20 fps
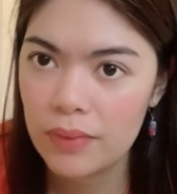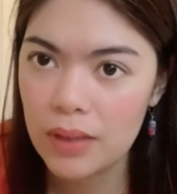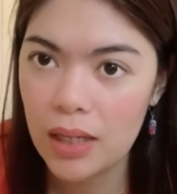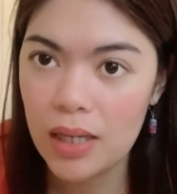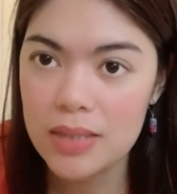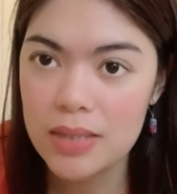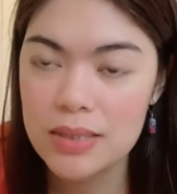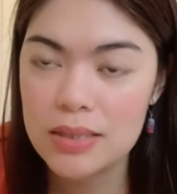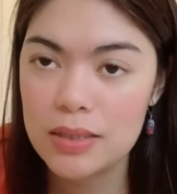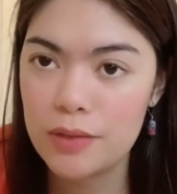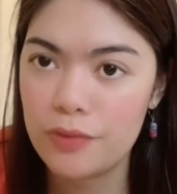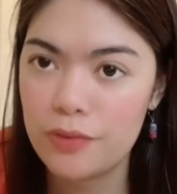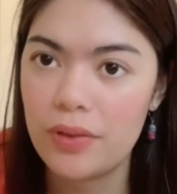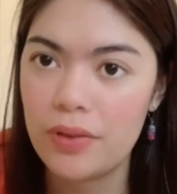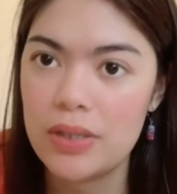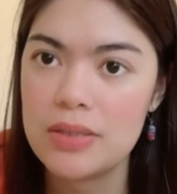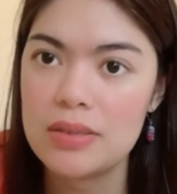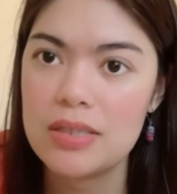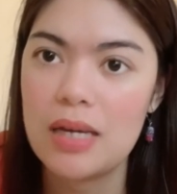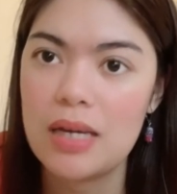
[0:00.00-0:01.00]
has
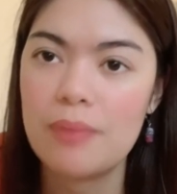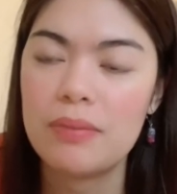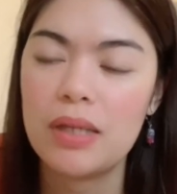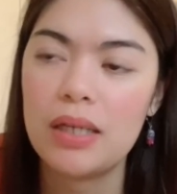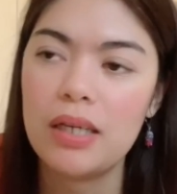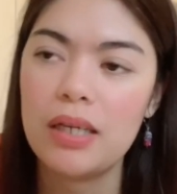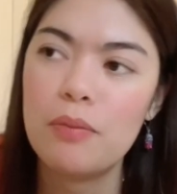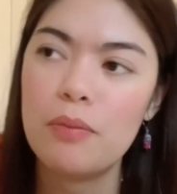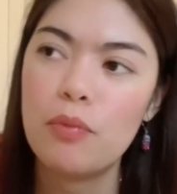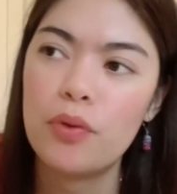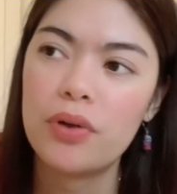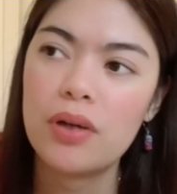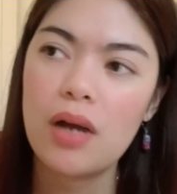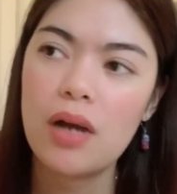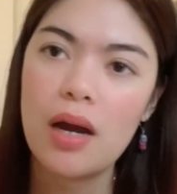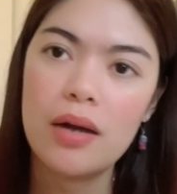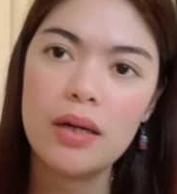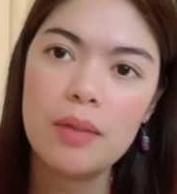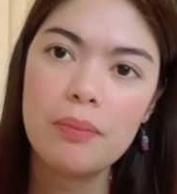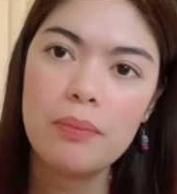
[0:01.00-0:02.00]
different. Some they get more
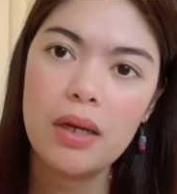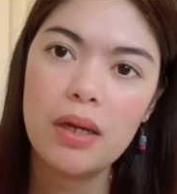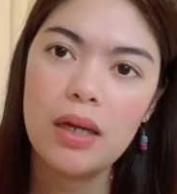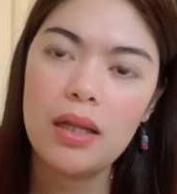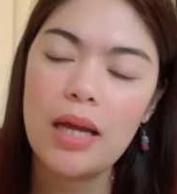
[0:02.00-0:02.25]
caramel.